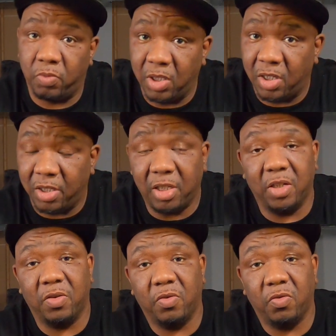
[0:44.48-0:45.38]
be
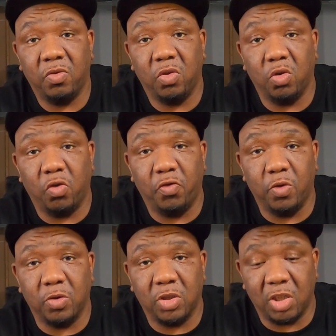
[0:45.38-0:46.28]
clear, you know,
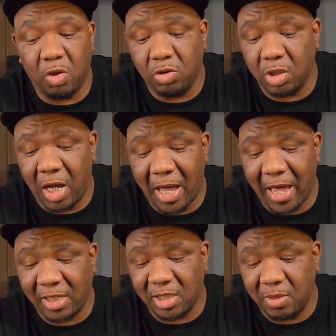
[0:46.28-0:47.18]
full disclosure,
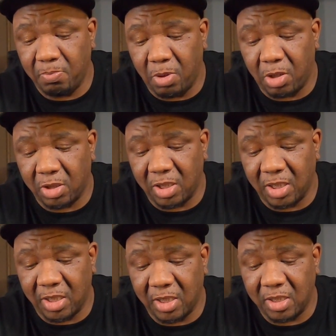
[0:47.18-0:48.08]
I actually bought
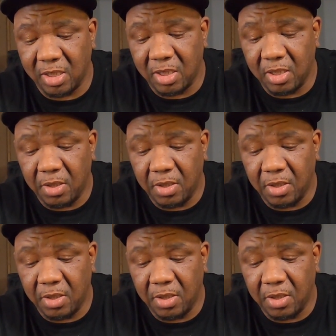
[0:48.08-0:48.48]
this